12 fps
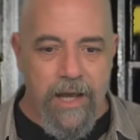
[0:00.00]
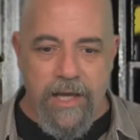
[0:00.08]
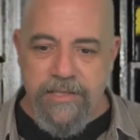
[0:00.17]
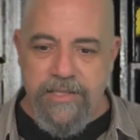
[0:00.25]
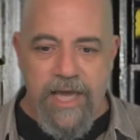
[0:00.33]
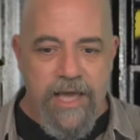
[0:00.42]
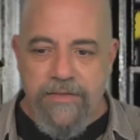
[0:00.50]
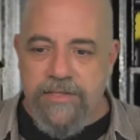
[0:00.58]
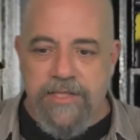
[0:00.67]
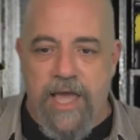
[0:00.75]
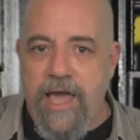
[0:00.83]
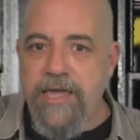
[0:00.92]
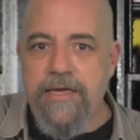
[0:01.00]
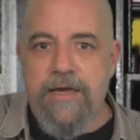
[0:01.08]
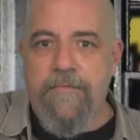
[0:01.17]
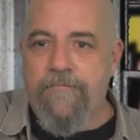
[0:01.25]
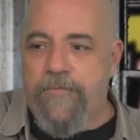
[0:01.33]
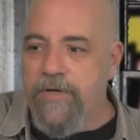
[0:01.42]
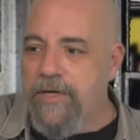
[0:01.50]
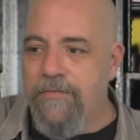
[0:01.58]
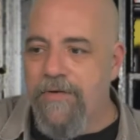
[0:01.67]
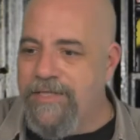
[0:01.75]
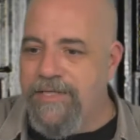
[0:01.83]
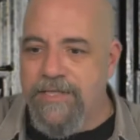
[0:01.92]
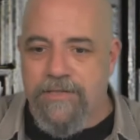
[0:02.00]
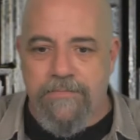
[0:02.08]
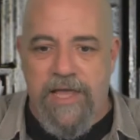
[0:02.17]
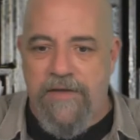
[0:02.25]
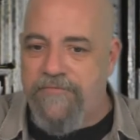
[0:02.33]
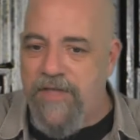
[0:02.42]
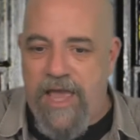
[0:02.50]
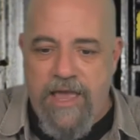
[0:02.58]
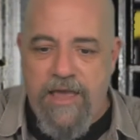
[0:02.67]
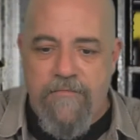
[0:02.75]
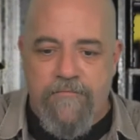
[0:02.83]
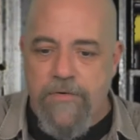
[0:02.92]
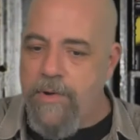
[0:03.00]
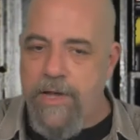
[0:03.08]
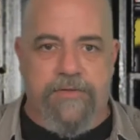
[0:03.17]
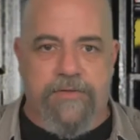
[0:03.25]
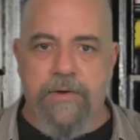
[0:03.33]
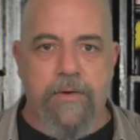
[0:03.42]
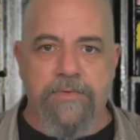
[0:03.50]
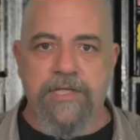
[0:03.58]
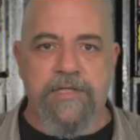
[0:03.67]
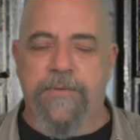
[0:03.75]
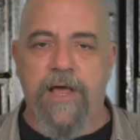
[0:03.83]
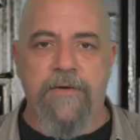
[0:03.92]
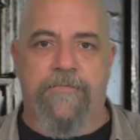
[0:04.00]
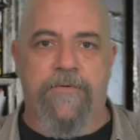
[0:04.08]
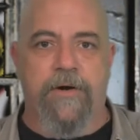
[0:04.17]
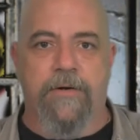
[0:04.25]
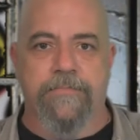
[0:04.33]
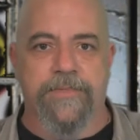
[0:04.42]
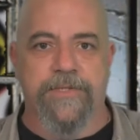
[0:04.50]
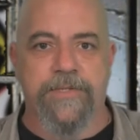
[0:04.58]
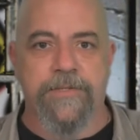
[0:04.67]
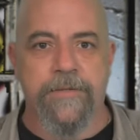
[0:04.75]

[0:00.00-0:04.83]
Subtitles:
And yet there's hate and fucking racism left everywhere throughout these platforms.